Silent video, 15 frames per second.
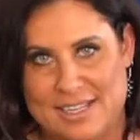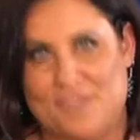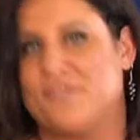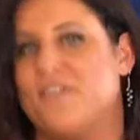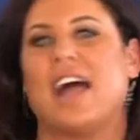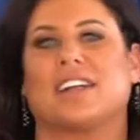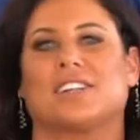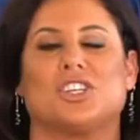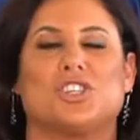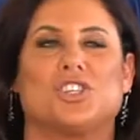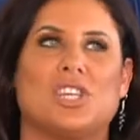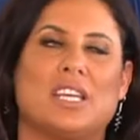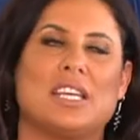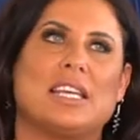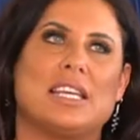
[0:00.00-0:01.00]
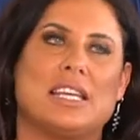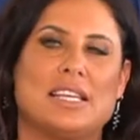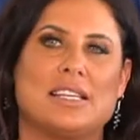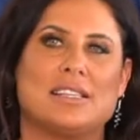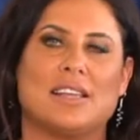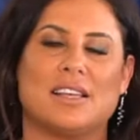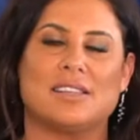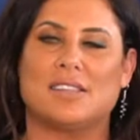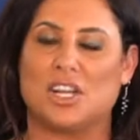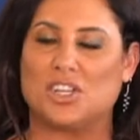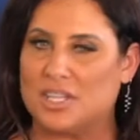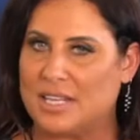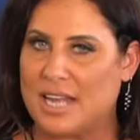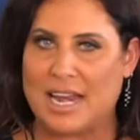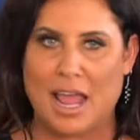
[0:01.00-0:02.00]
In fact, she is such
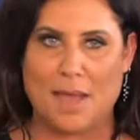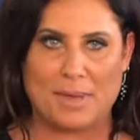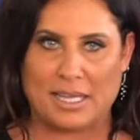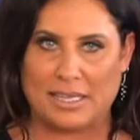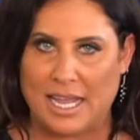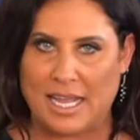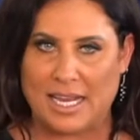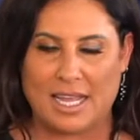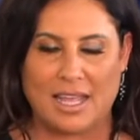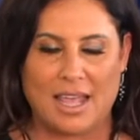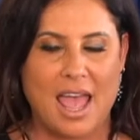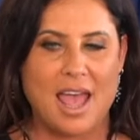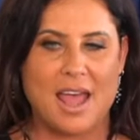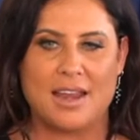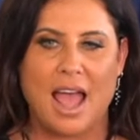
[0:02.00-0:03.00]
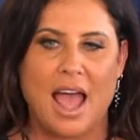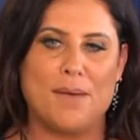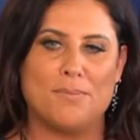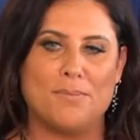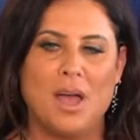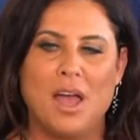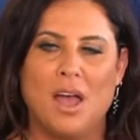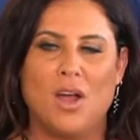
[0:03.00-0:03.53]
a dynamic lady, and I'm